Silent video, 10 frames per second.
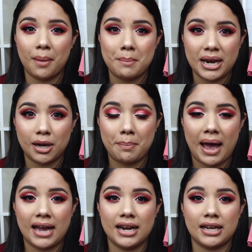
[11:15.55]
a makeup
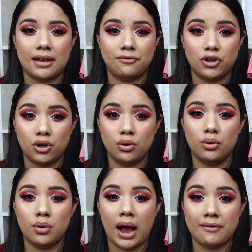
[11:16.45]
addict, if
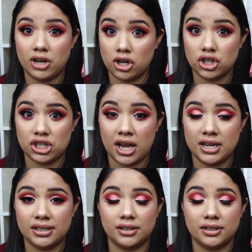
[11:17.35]
you have an understanding